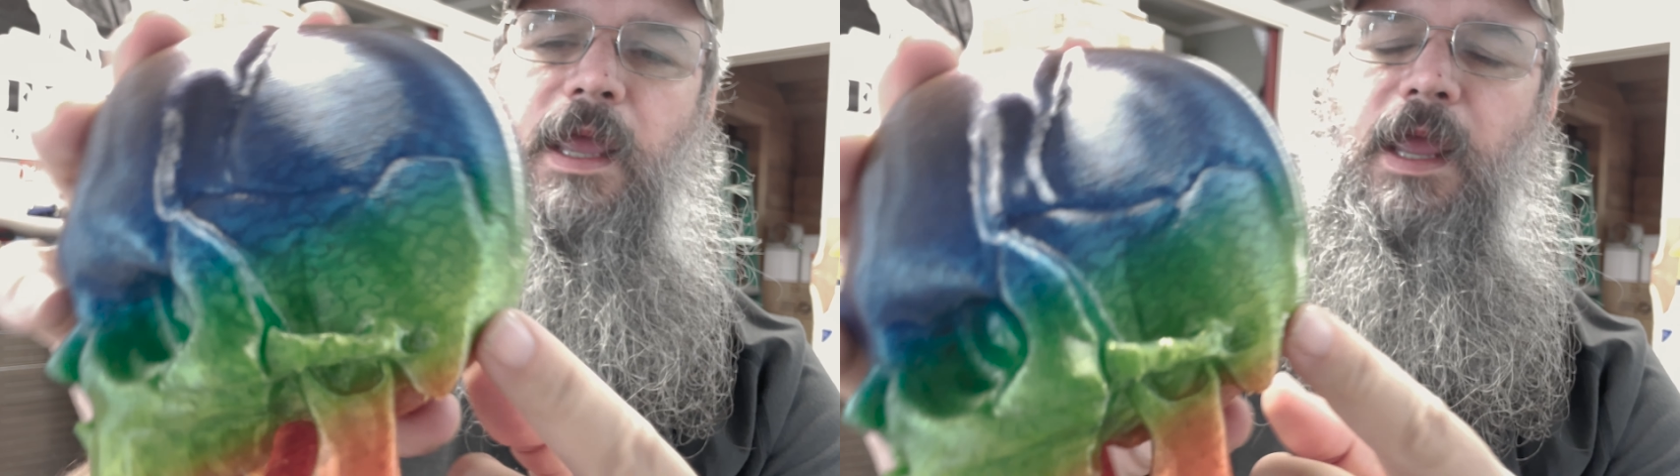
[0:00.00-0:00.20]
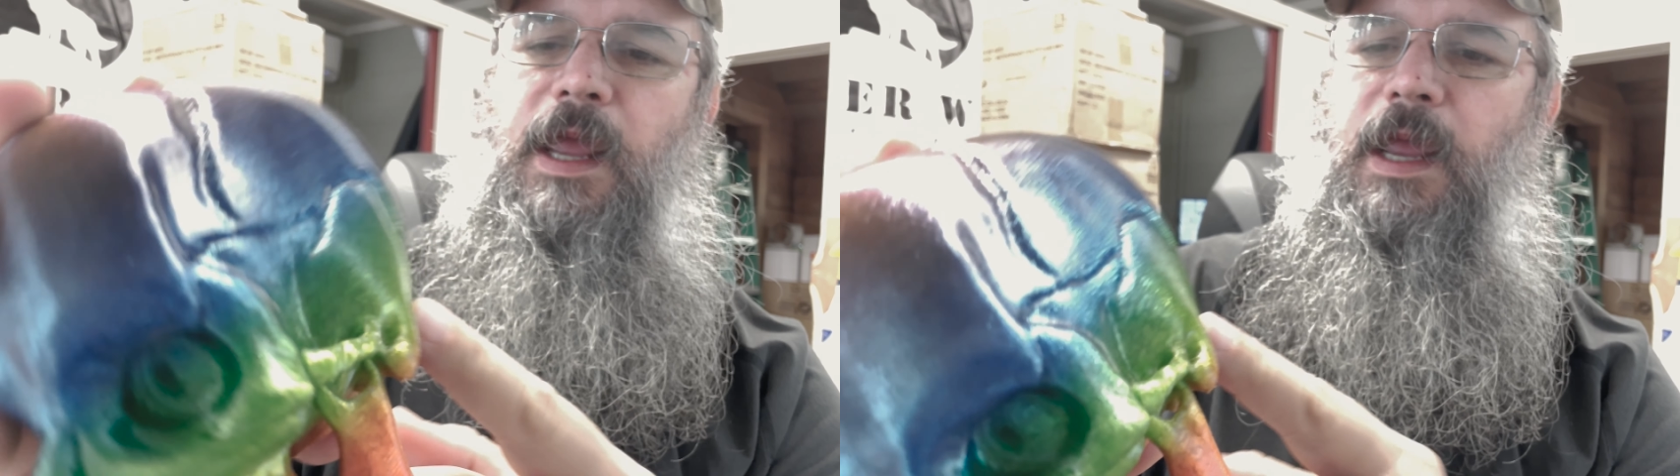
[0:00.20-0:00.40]

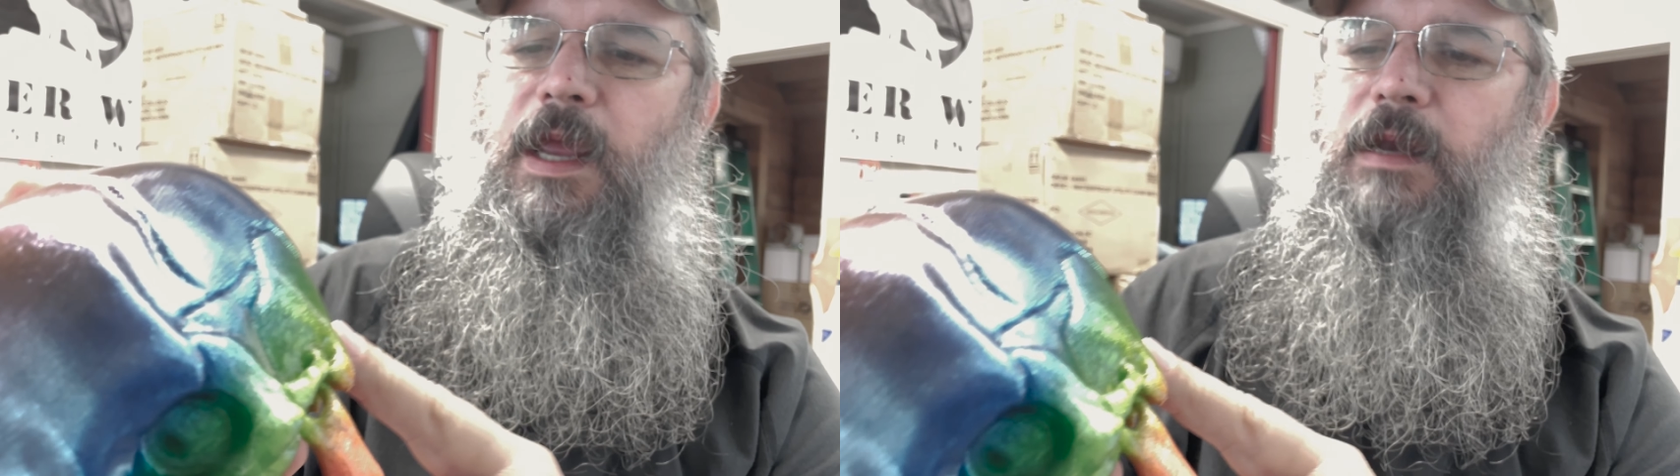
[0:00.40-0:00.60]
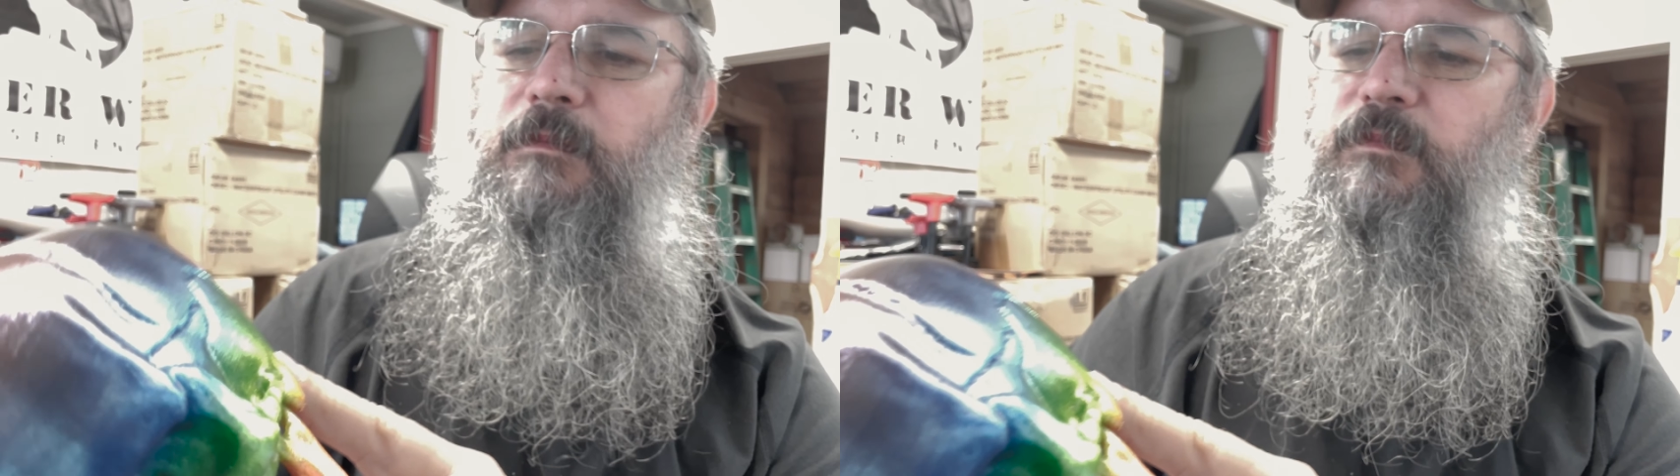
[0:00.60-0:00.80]

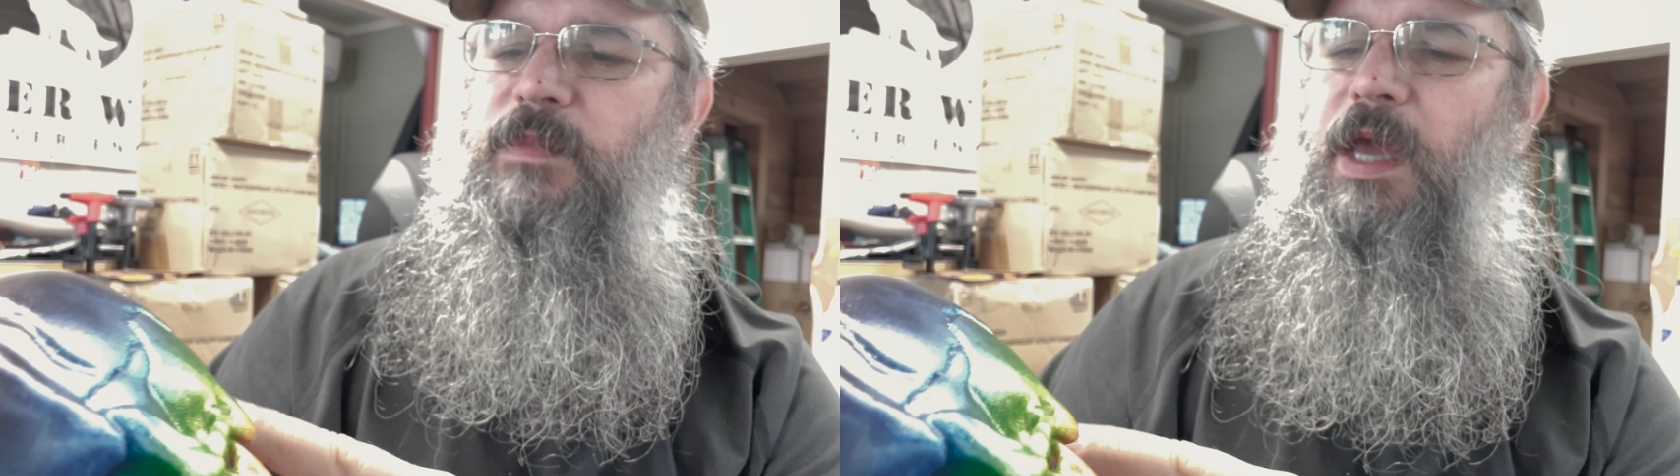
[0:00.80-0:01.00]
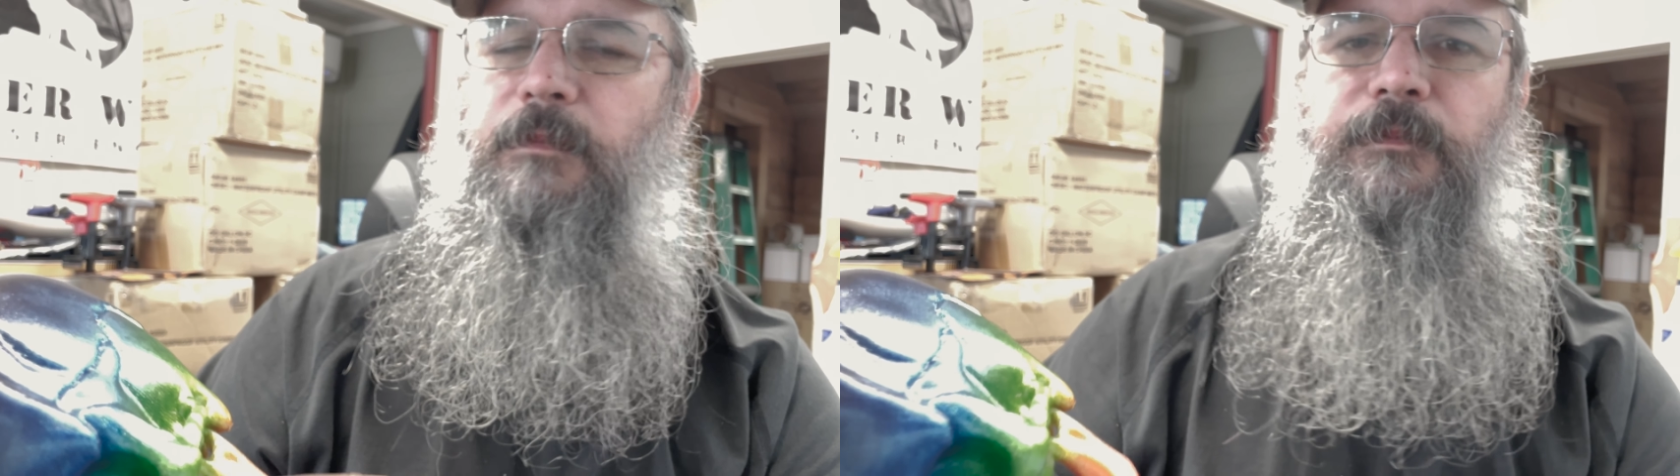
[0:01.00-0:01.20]
And
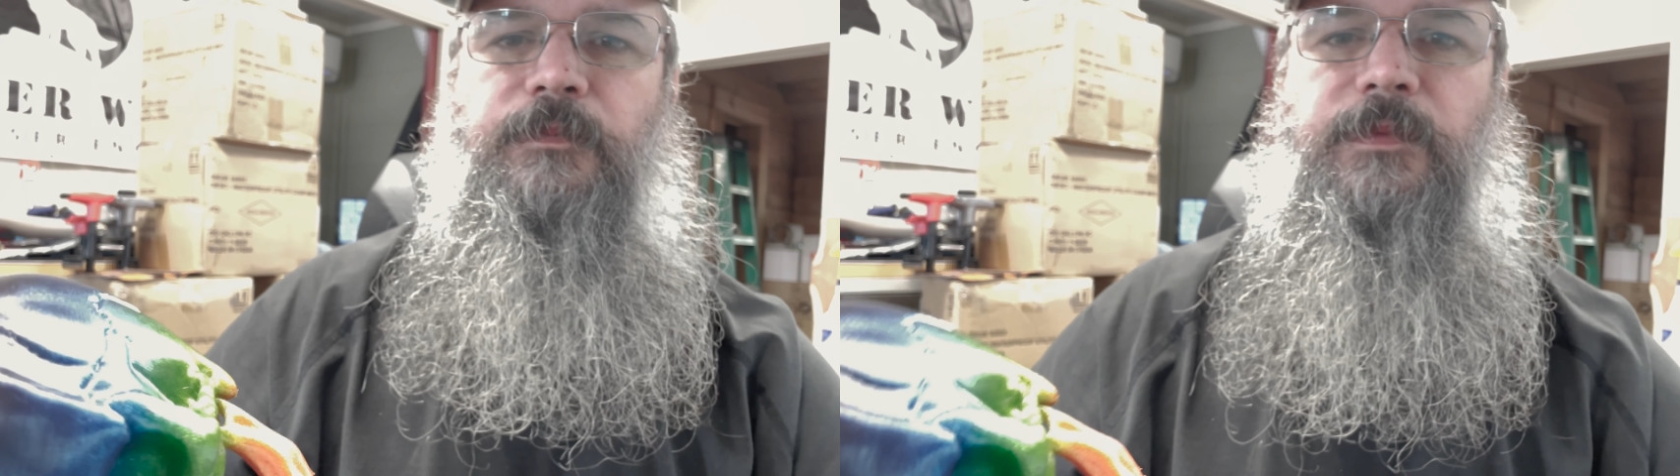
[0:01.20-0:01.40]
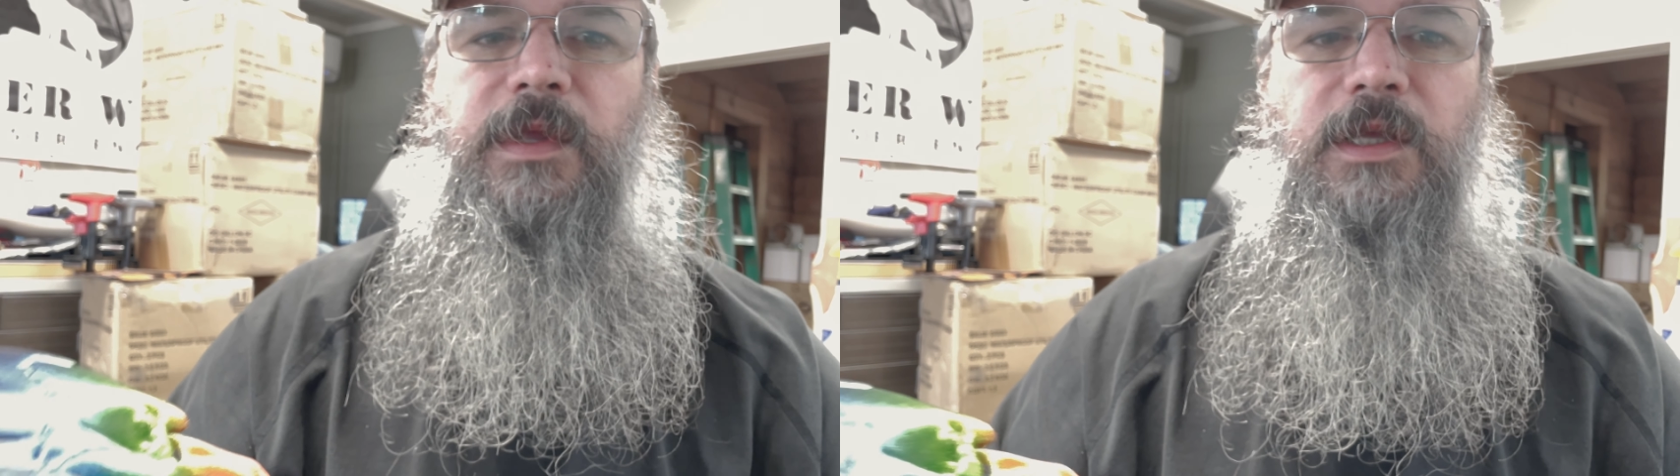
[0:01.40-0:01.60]
yeah,
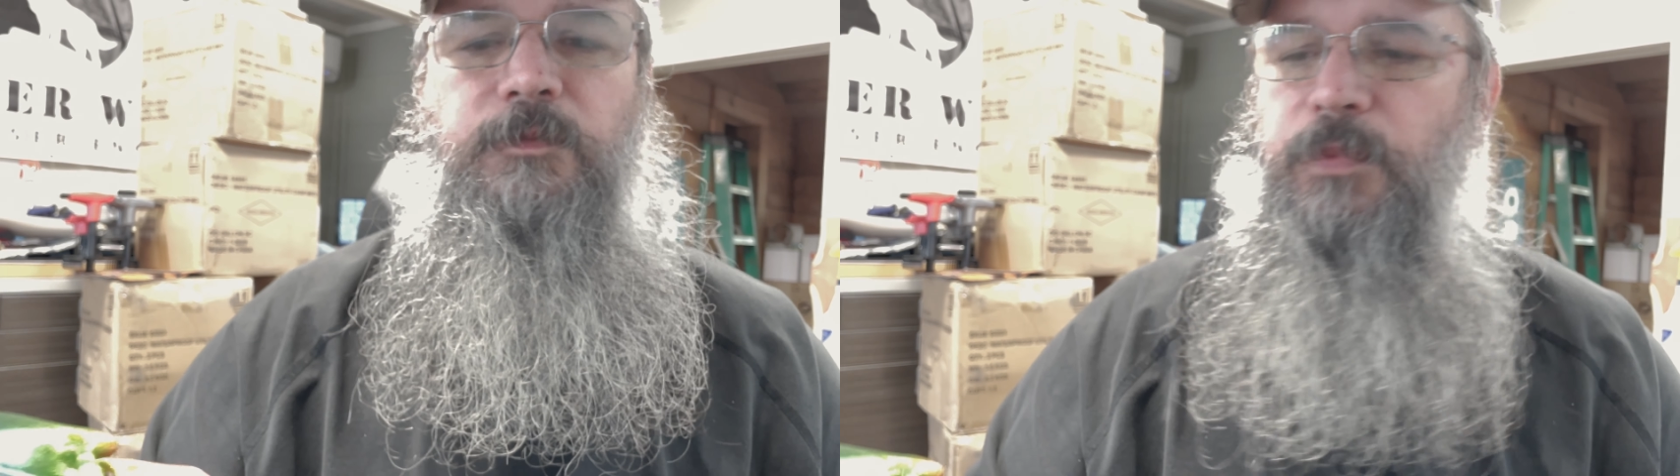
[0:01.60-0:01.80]
it's